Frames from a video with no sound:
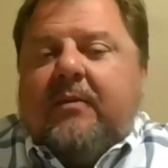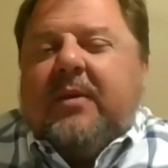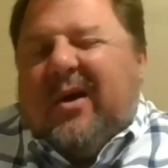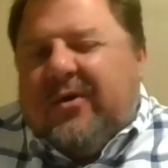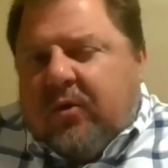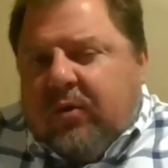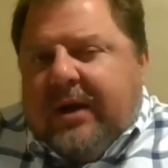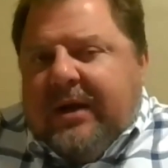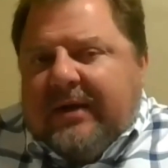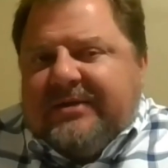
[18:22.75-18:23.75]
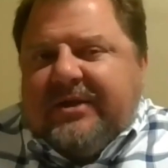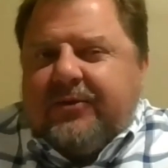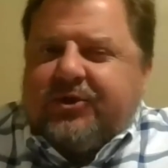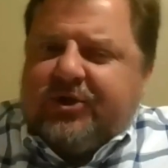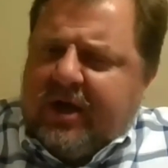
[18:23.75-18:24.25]
the underwriting has either
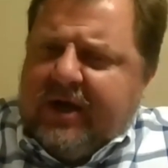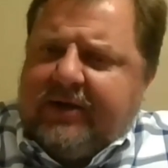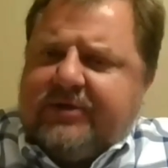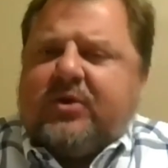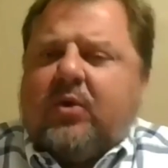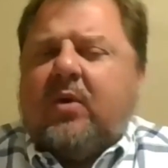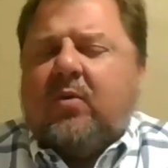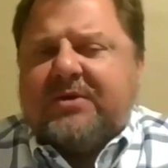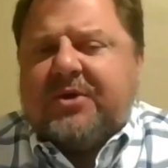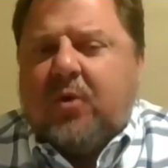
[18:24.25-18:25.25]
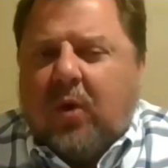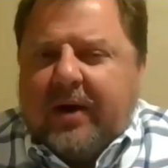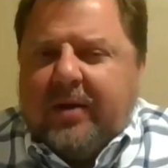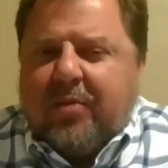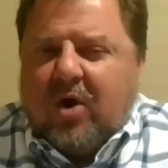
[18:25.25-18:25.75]
changed or it wasn't
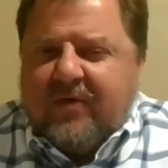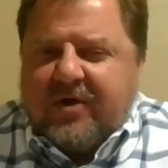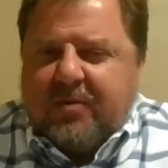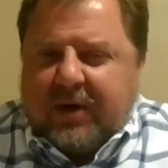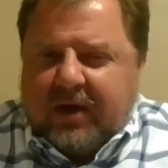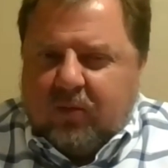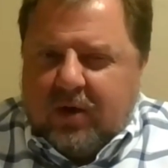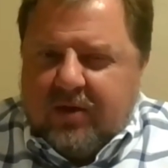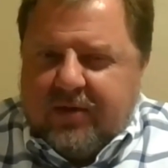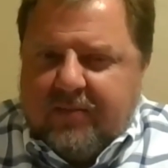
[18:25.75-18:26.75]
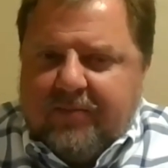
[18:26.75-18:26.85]
quite perfect to begin with.